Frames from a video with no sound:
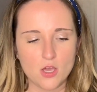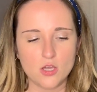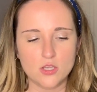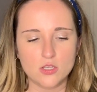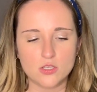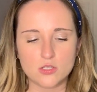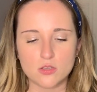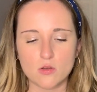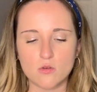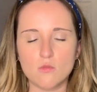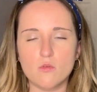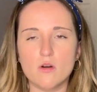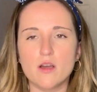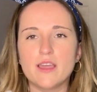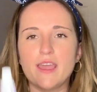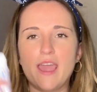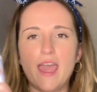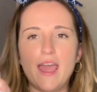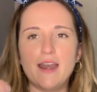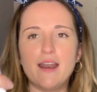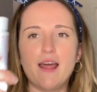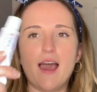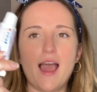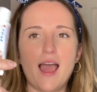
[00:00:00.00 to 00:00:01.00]
So
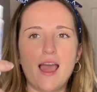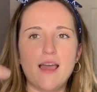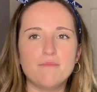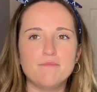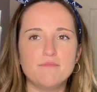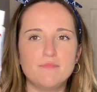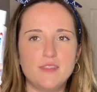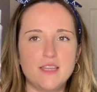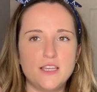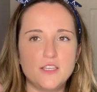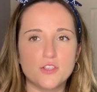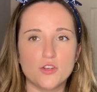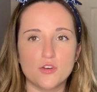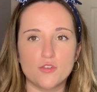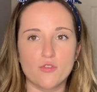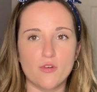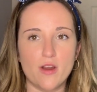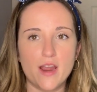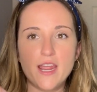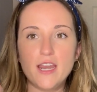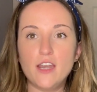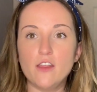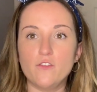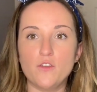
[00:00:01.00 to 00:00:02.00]
again, these are
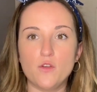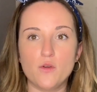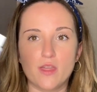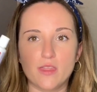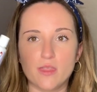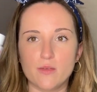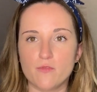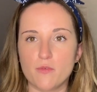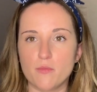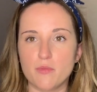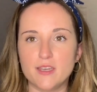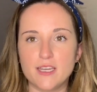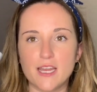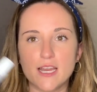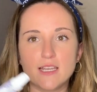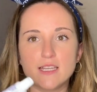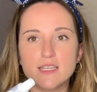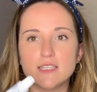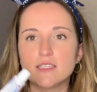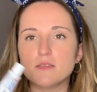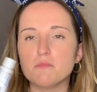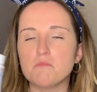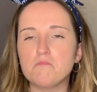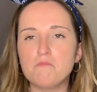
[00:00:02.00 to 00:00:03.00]
great. If you get them from the
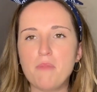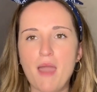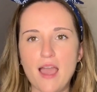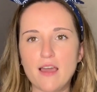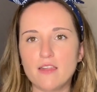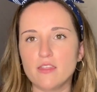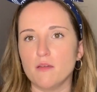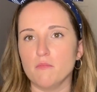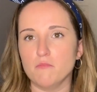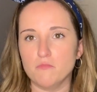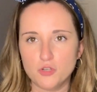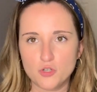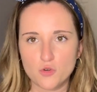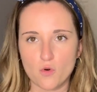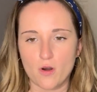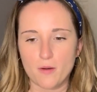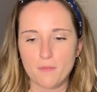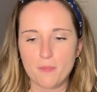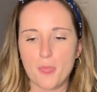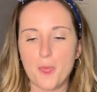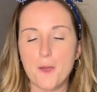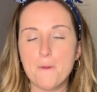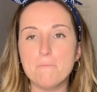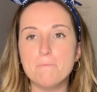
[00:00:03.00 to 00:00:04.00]
dentist, pack them, sure.